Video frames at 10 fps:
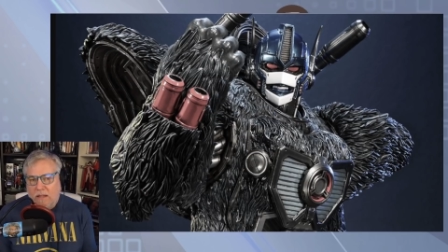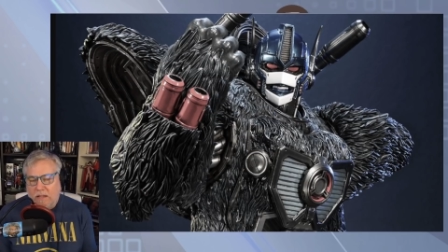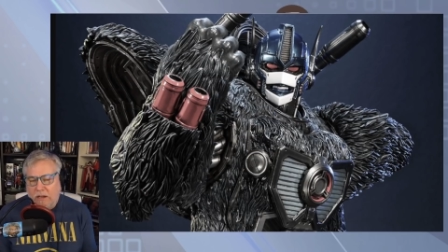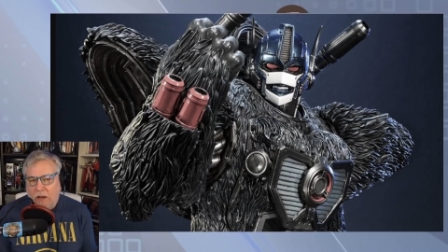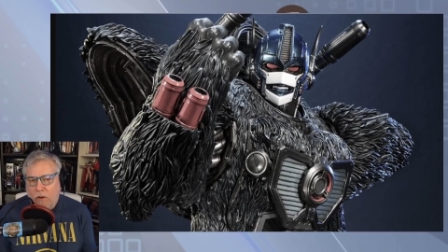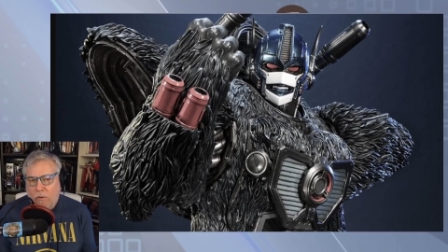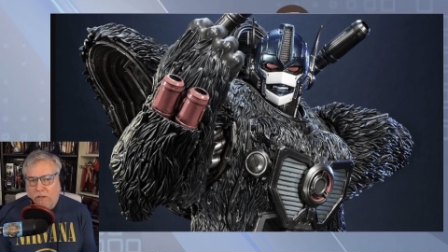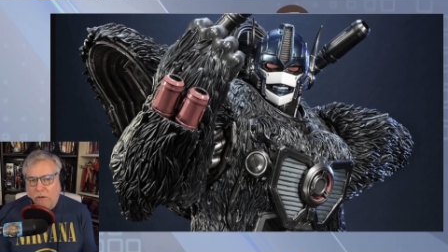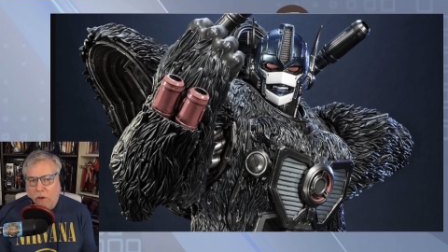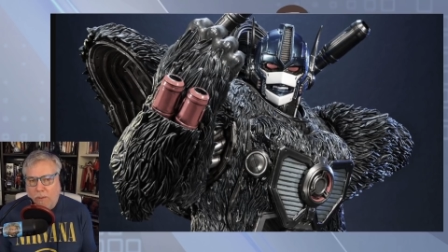you know,
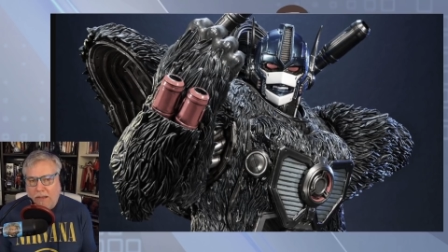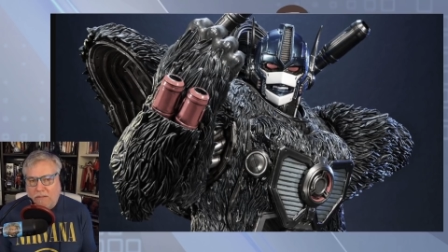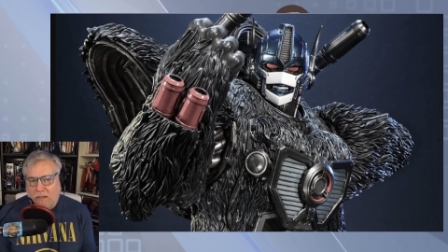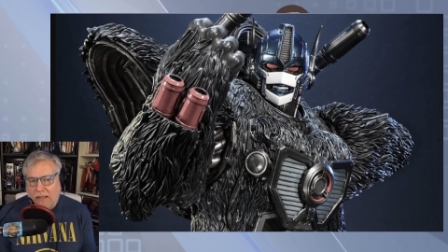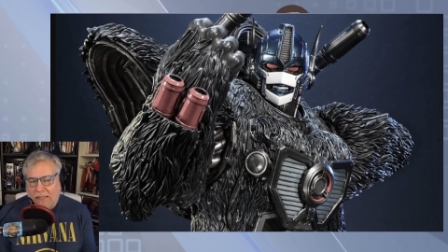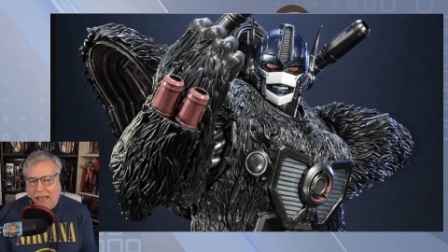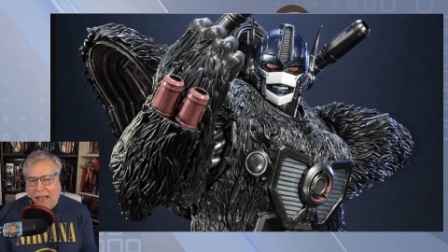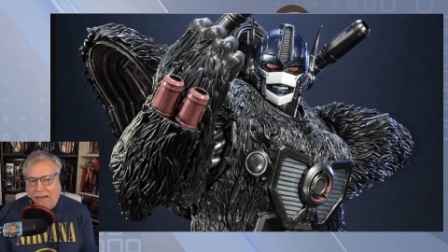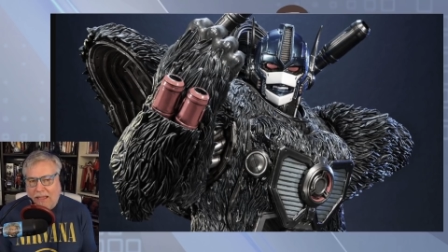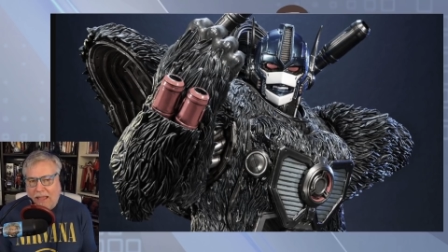you go back to like
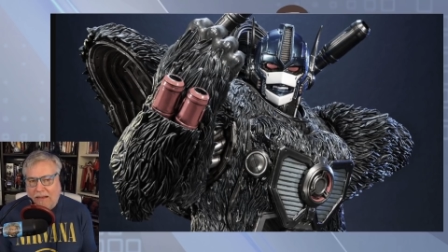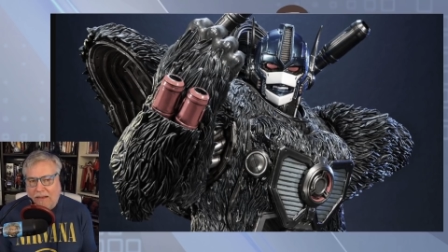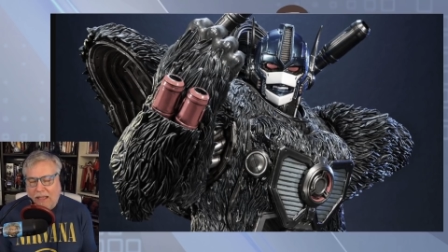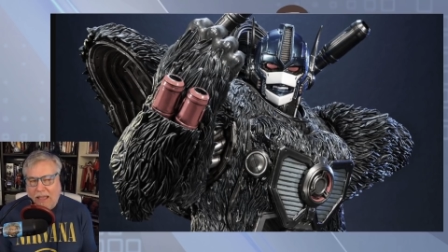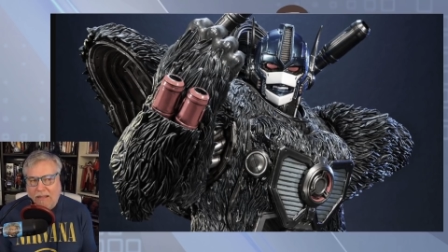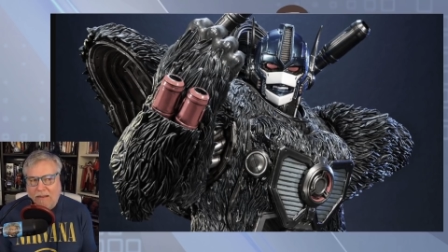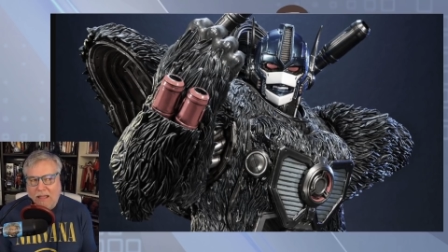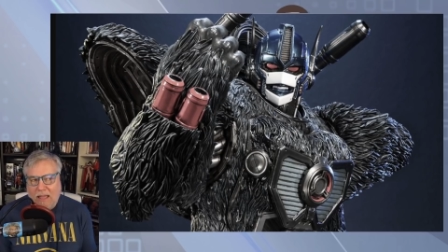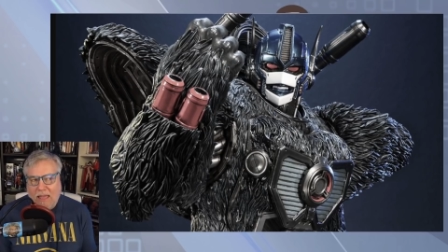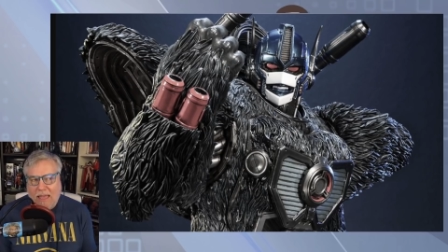that and and
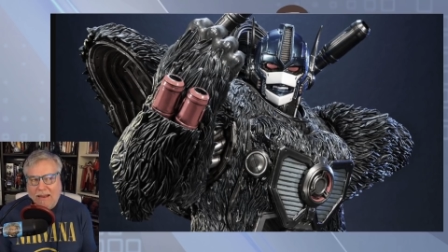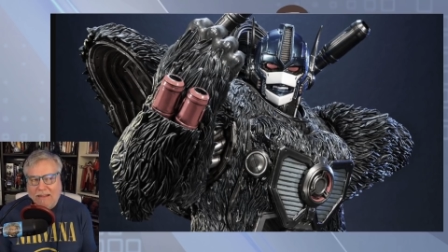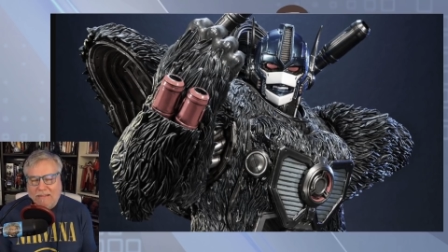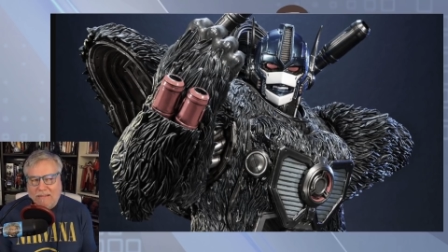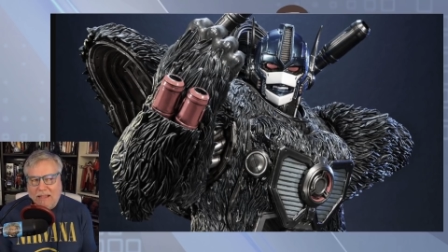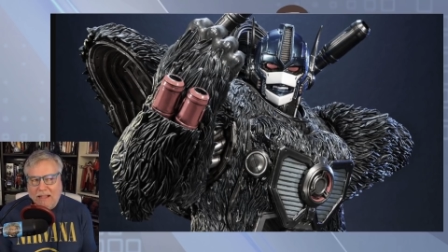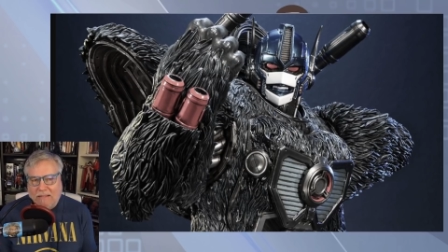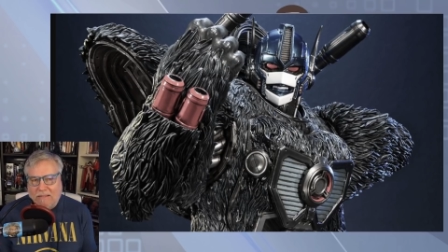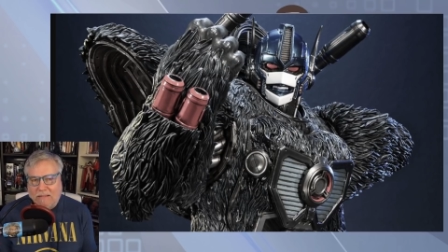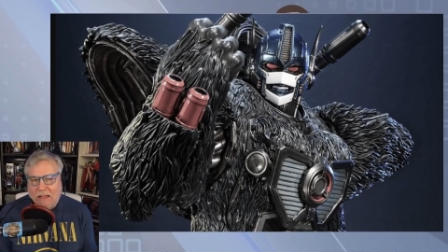and it's
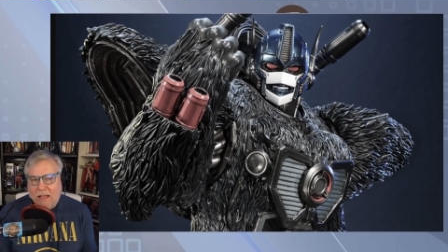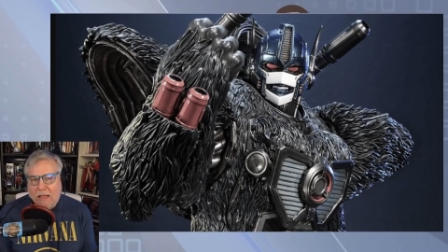it's